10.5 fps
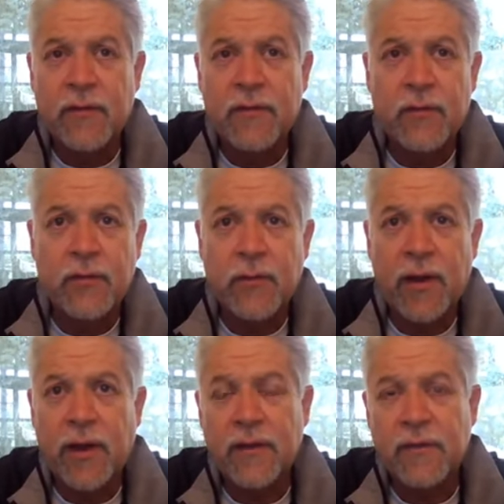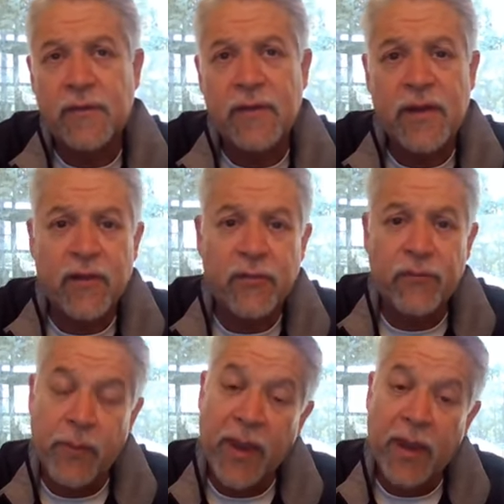to uh, see if
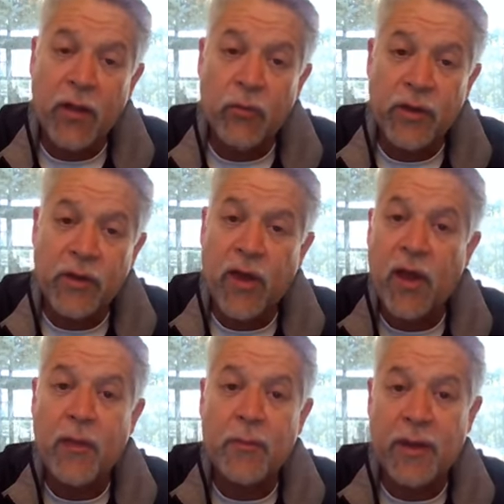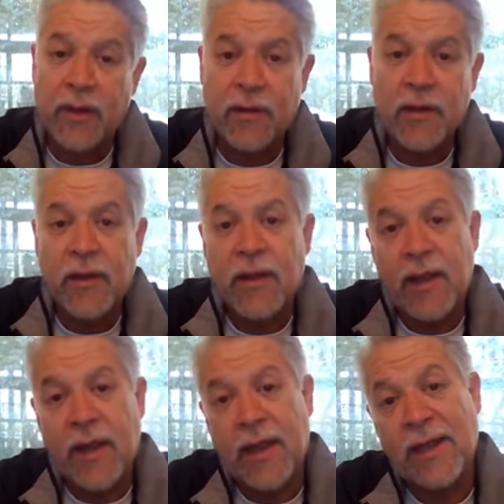Baal would come and
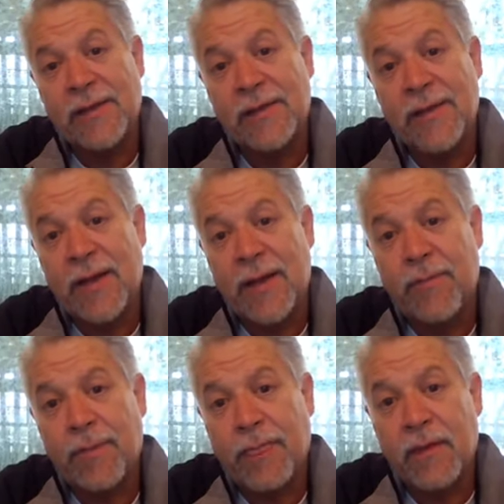and um,